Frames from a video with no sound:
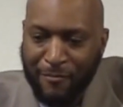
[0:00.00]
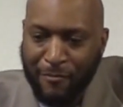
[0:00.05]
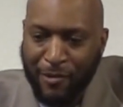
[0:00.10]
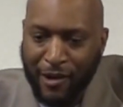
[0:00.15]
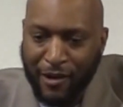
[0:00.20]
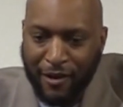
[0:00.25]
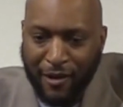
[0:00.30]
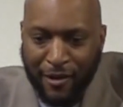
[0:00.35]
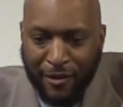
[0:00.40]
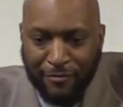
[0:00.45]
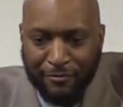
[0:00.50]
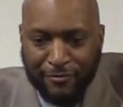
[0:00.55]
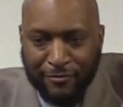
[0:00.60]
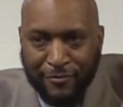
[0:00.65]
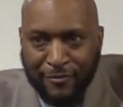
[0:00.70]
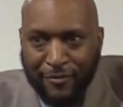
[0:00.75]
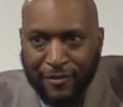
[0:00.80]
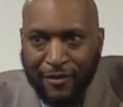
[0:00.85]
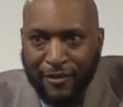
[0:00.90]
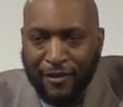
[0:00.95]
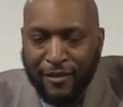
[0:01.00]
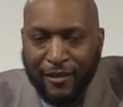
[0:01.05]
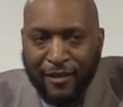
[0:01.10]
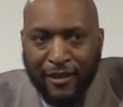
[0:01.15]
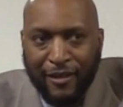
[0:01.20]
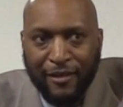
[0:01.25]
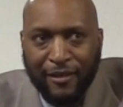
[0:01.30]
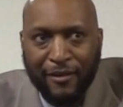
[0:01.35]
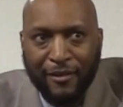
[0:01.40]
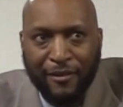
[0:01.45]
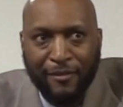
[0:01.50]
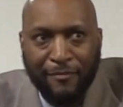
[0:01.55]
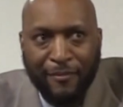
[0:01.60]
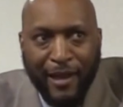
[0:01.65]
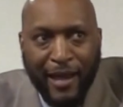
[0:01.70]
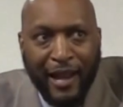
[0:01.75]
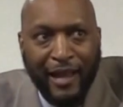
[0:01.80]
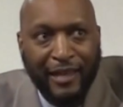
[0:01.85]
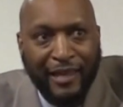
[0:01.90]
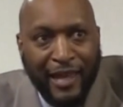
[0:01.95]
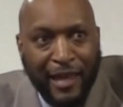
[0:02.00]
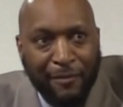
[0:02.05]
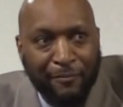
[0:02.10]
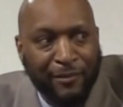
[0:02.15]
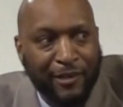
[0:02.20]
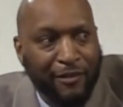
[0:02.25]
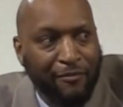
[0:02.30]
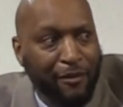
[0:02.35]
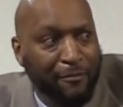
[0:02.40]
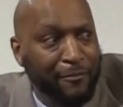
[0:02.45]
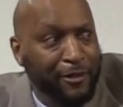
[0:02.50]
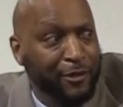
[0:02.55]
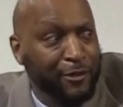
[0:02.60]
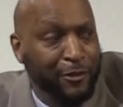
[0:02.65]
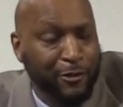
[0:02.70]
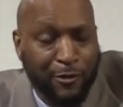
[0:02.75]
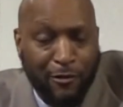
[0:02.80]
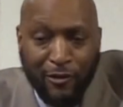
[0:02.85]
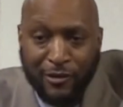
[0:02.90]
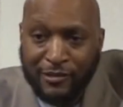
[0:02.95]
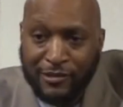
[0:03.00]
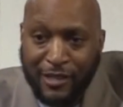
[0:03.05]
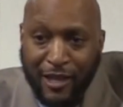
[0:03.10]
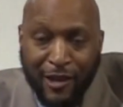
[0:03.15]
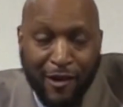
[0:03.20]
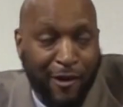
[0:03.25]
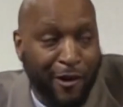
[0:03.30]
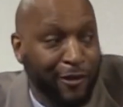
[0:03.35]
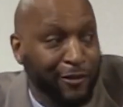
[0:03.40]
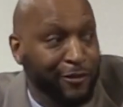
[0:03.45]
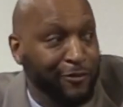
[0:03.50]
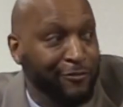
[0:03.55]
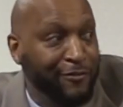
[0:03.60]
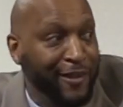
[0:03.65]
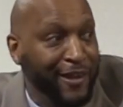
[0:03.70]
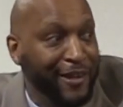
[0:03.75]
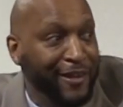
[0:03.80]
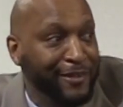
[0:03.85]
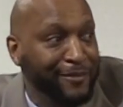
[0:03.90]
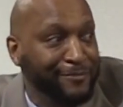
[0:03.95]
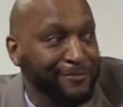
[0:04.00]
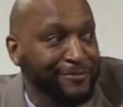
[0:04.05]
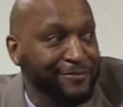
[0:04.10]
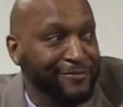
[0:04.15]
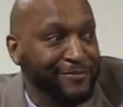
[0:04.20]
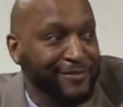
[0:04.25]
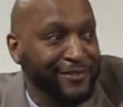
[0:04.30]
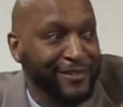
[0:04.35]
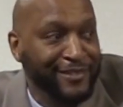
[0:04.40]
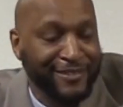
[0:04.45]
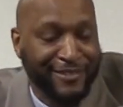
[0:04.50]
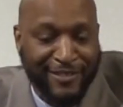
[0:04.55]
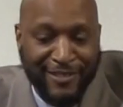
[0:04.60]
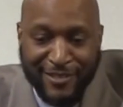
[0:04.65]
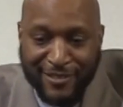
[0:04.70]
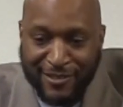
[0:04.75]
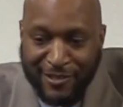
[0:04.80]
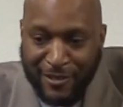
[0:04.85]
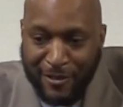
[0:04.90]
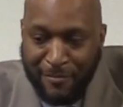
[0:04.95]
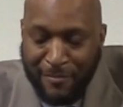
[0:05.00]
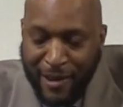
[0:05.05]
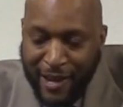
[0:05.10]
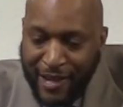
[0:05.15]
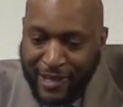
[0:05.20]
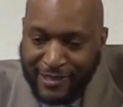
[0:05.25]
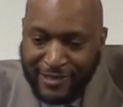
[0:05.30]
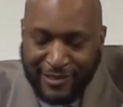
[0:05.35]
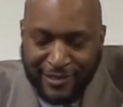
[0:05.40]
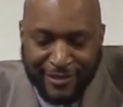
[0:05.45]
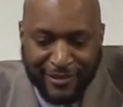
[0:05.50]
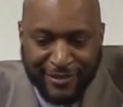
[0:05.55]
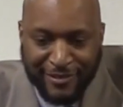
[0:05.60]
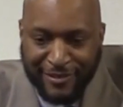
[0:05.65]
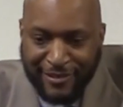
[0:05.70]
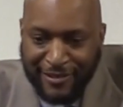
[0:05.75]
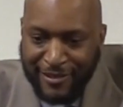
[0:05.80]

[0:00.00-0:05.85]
But man, I can't believe I'm in the New York State Hall of Fame. It's an amazing.